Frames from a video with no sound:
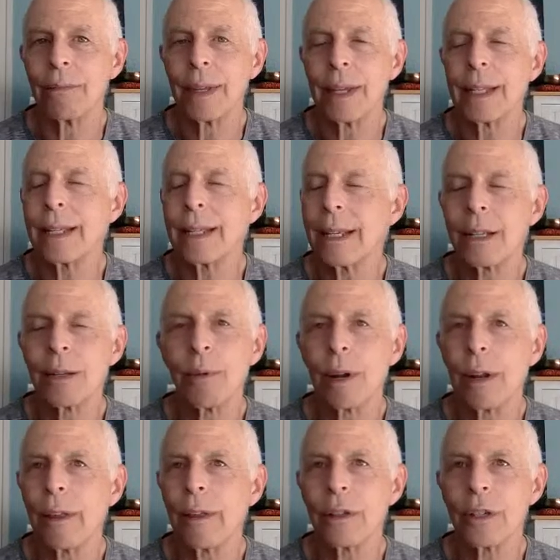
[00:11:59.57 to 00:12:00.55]
It's
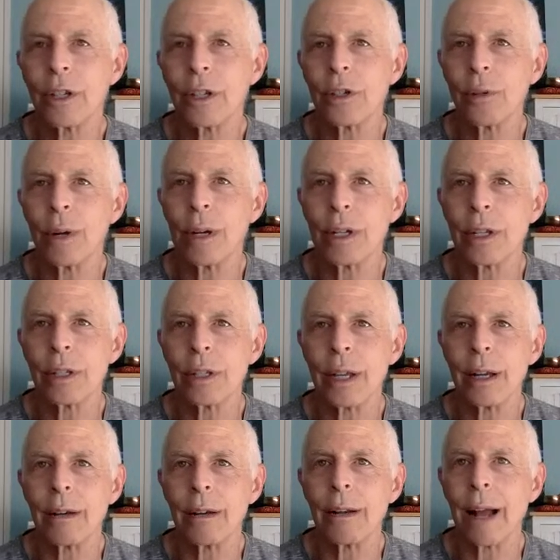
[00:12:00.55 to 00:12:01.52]
one of those situations
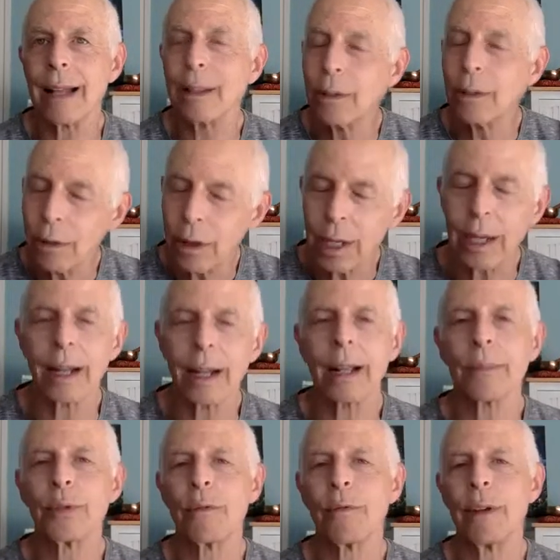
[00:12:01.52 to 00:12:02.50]
that I do think it
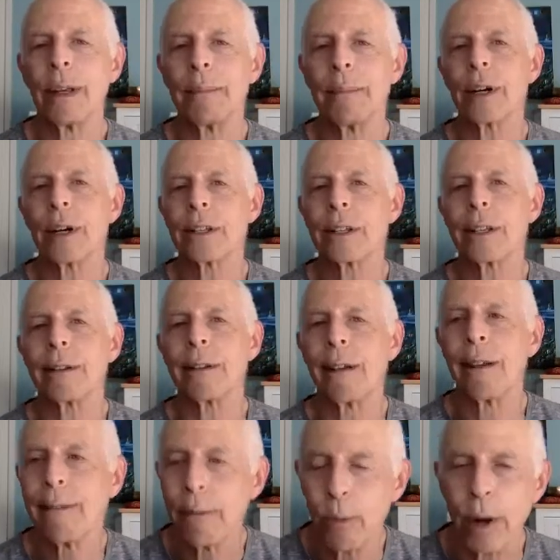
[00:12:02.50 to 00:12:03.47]
helps to read books and
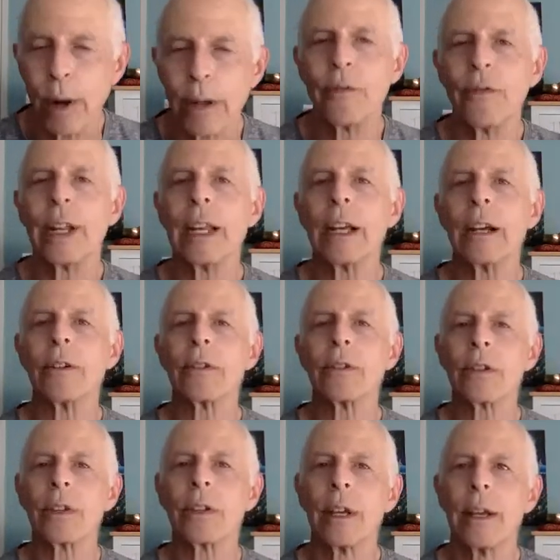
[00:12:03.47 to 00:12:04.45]
watch
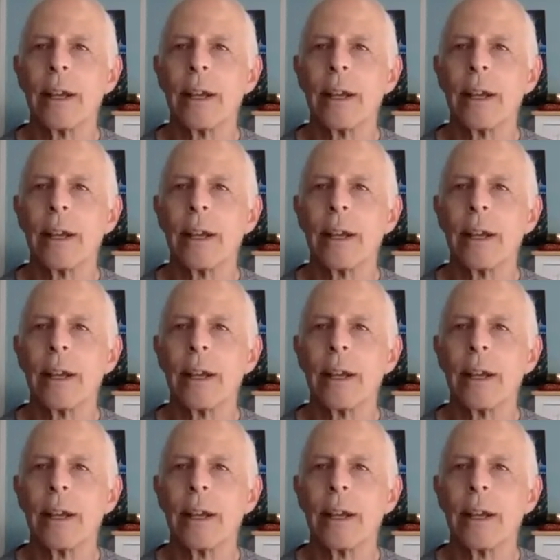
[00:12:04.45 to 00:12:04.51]
videos